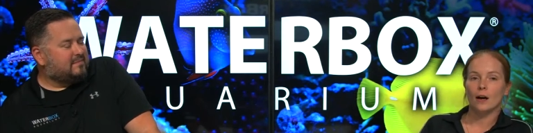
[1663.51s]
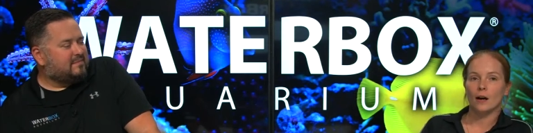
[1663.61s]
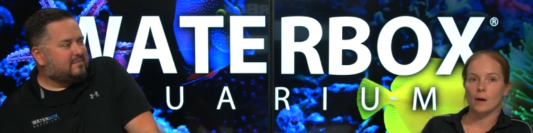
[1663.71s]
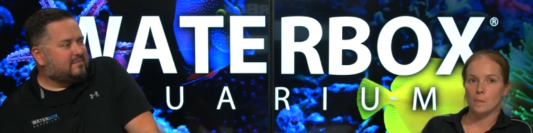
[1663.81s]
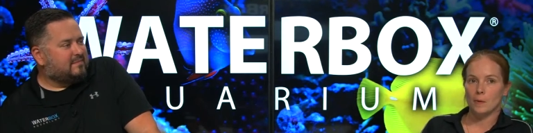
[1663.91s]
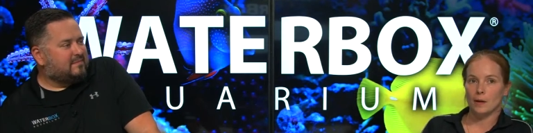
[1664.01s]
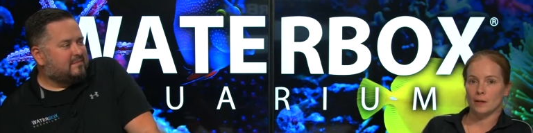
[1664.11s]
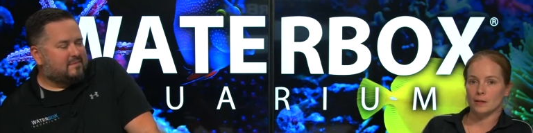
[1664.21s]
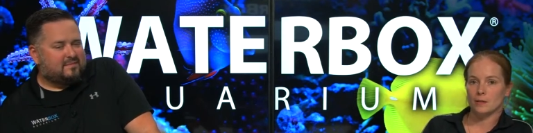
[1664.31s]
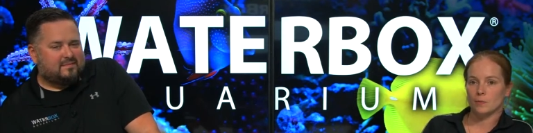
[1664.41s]
Speaker 1: Um, and
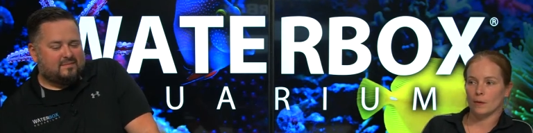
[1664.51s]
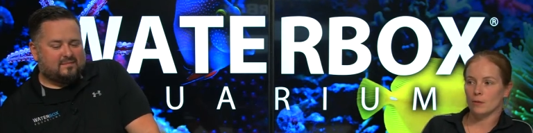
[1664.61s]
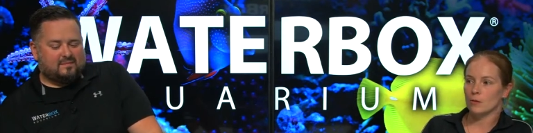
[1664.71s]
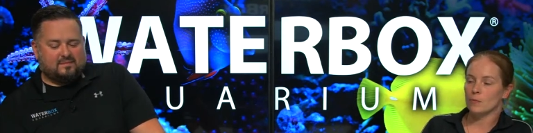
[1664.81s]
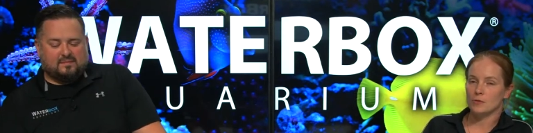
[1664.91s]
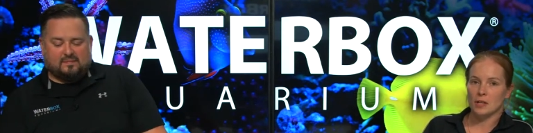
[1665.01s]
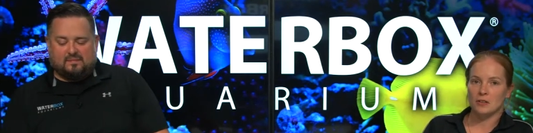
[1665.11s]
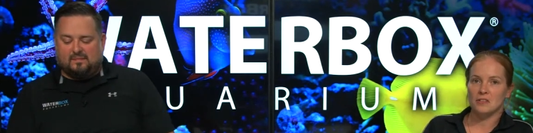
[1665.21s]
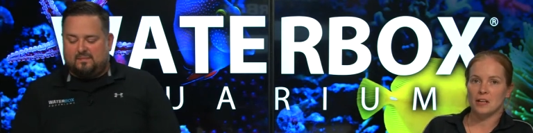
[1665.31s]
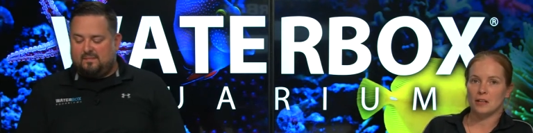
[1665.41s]
it's probably the most
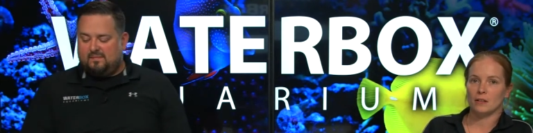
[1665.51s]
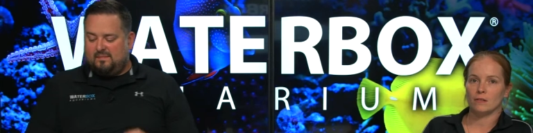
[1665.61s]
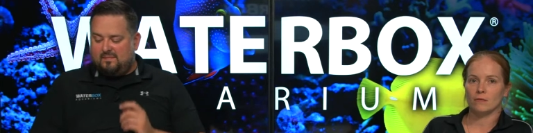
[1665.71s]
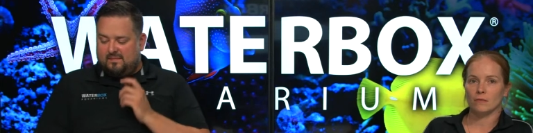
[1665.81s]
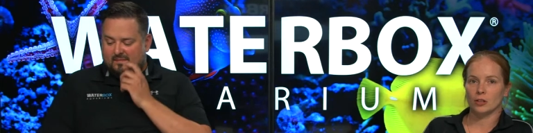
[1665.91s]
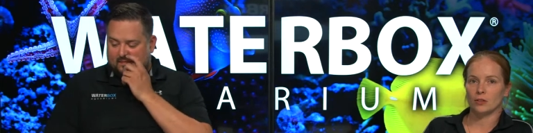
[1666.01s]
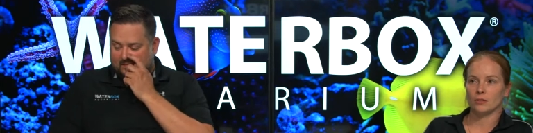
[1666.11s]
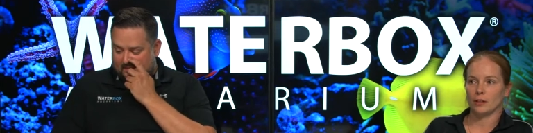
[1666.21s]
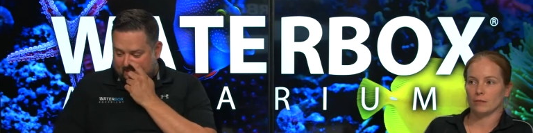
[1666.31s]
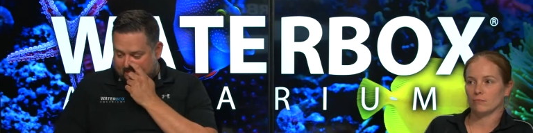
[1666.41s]
entertaining or
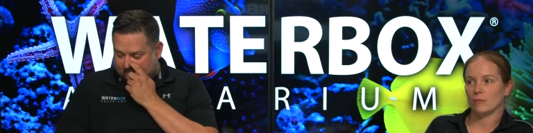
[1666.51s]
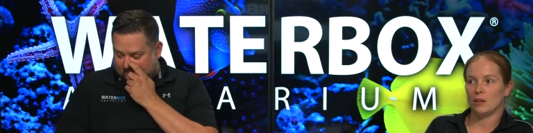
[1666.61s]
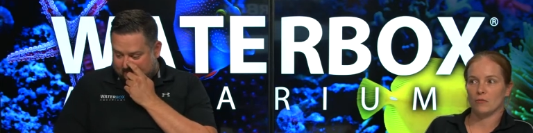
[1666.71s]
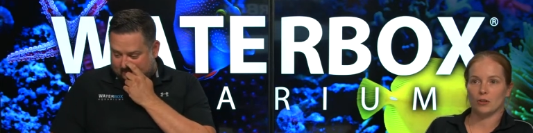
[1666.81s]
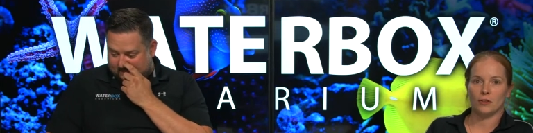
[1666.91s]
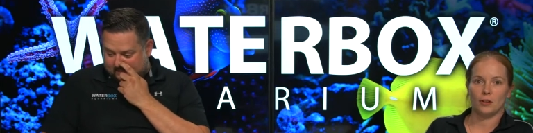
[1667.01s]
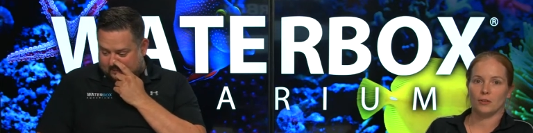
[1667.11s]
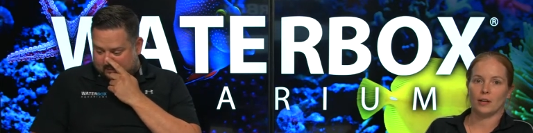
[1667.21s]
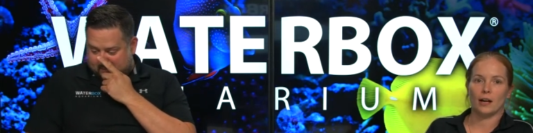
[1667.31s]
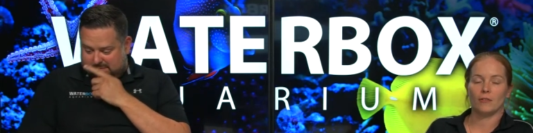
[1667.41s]
like invert that you
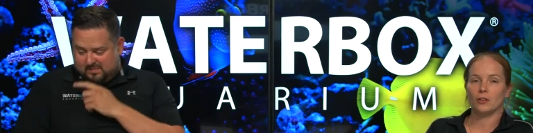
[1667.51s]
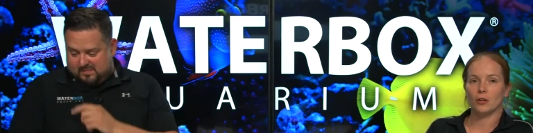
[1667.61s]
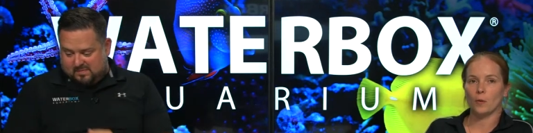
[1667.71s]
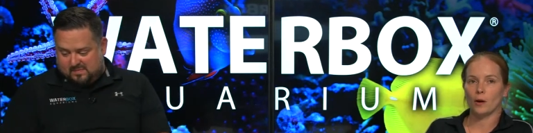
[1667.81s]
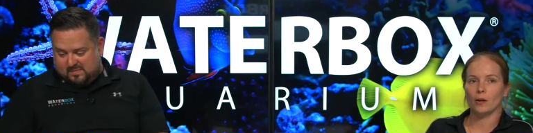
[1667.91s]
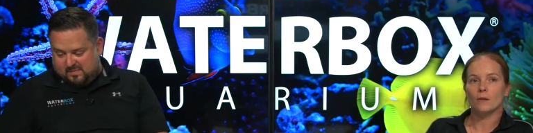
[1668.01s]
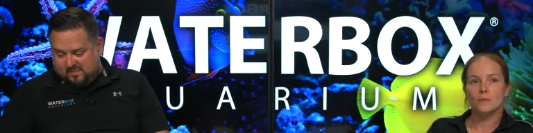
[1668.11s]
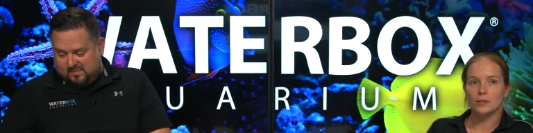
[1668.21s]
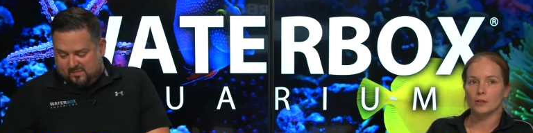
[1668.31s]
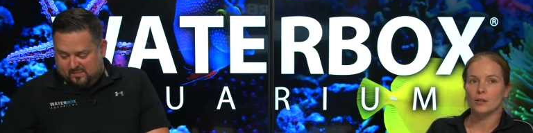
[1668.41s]
could have in your aquarium.
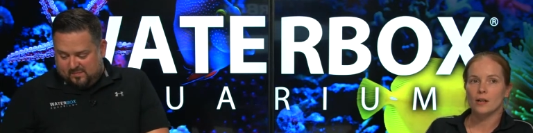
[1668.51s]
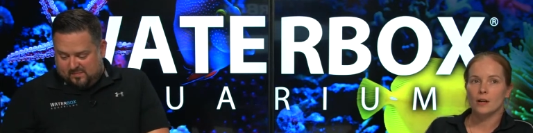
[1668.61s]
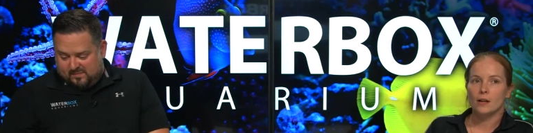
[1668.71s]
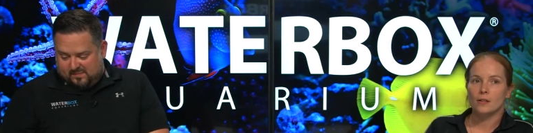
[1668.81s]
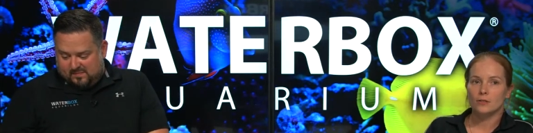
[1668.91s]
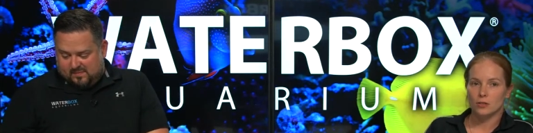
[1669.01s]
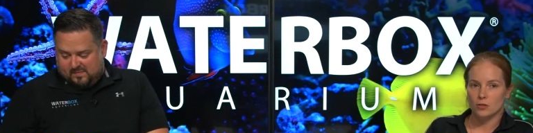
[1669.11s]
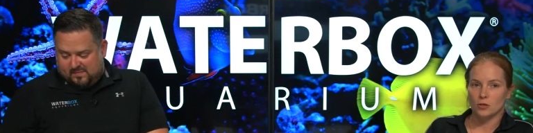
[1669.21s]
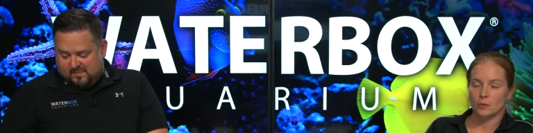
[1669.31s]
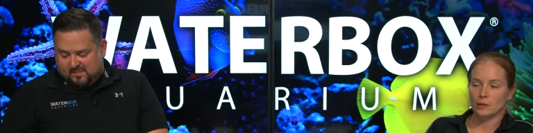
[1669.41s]
So
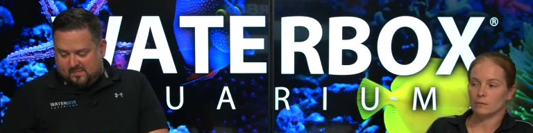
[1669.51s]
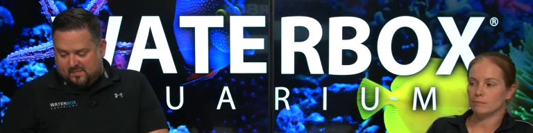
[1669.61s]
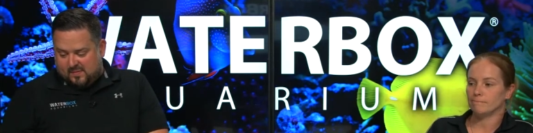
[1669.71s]
just do it.